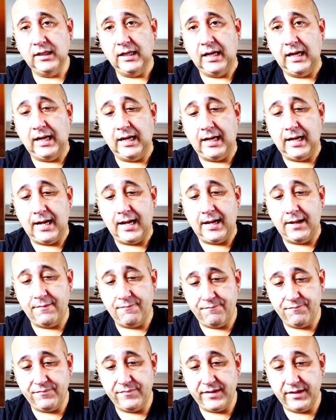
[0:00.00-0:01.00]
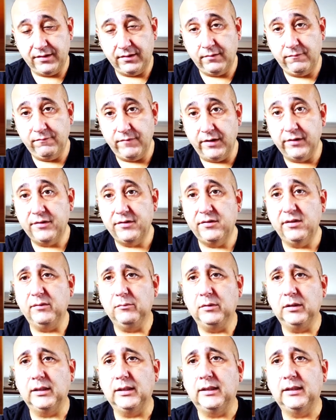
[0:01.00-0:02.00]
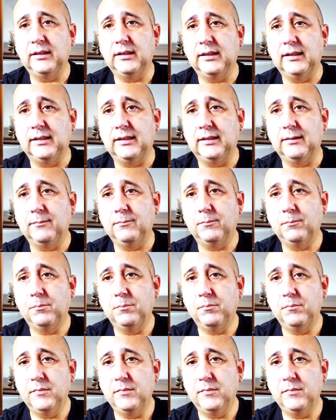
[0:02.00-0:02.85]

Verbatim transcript: uh, it's very similar um,